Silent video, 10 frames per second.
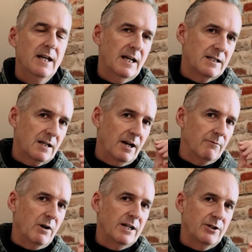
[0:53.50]
That's got to
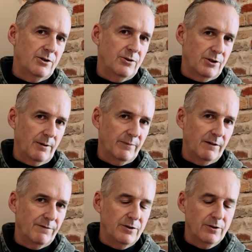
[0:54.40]
register something
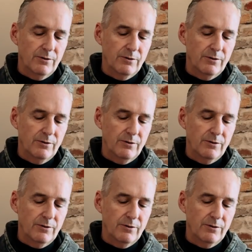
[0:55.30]
for you.